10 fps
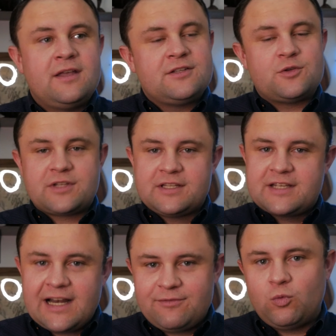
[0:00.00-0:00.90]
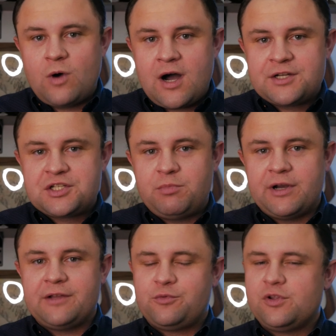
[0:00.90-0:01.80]
So it's kind of a wash,
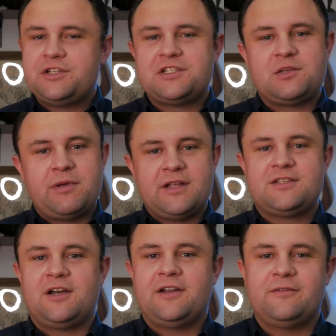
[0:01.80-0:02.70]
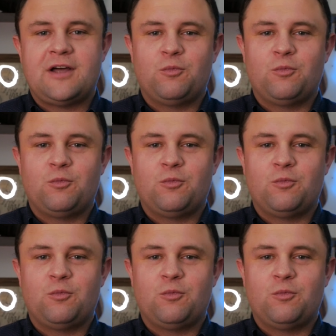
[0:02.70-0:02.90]
but it really just depends on